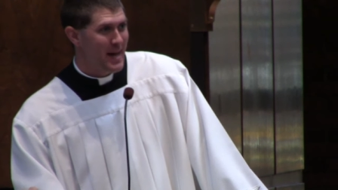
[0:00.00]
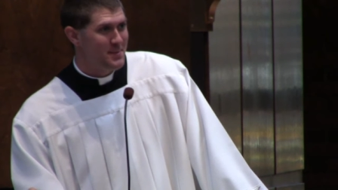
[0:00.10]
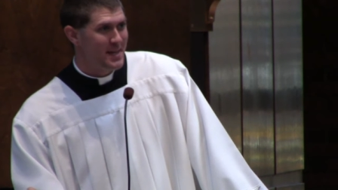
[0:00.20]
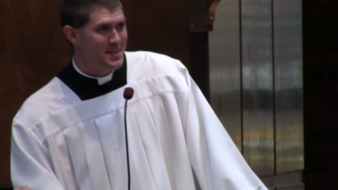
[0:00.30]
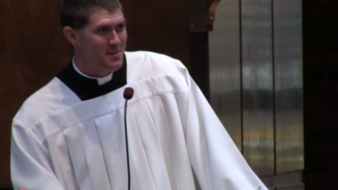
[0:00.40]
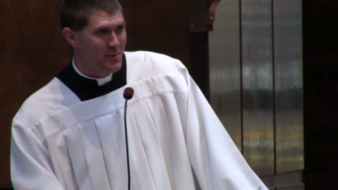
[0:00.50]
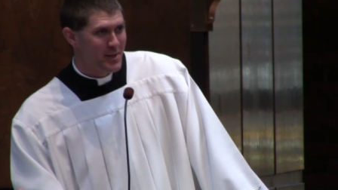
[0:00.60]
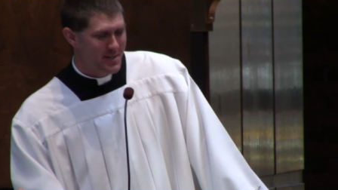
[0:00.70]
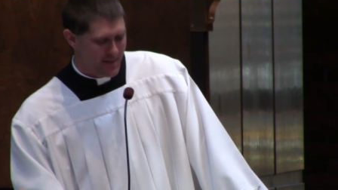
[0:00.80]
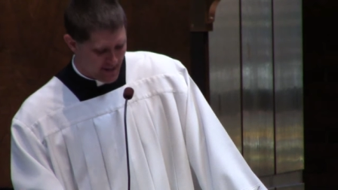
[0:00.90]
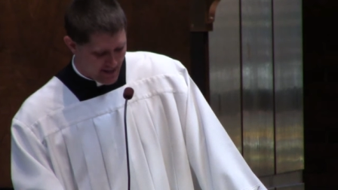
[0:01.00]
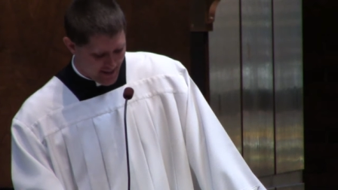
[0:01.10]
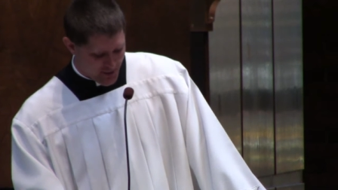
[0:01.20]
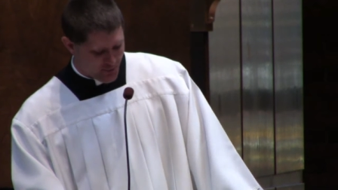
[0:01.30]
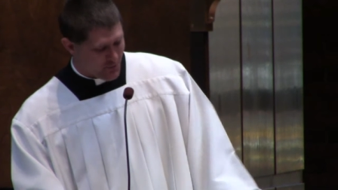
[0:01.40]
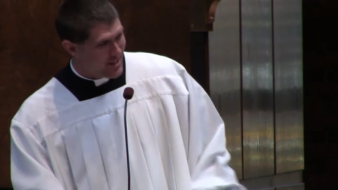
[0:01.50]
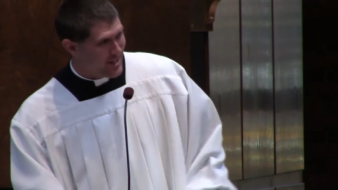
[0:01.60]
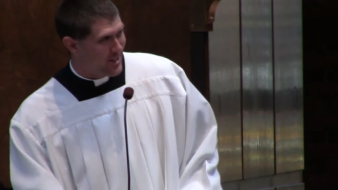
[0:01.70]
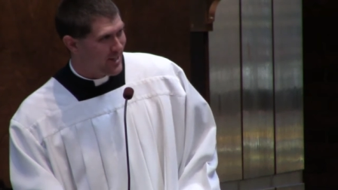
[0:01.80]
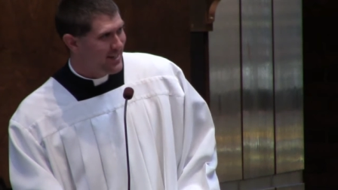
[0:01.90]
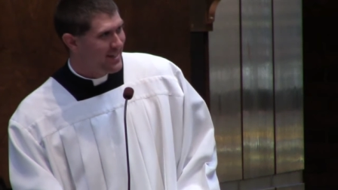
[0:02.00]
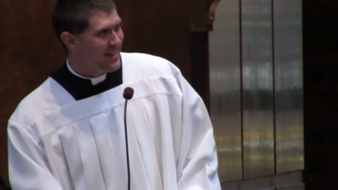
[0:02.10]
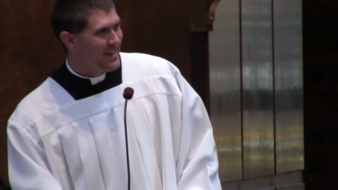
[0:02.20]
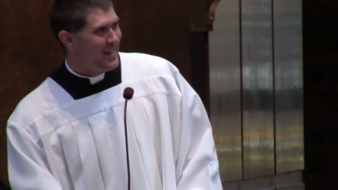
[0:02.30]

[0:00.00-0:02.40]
Tap dancing priests. It's really good.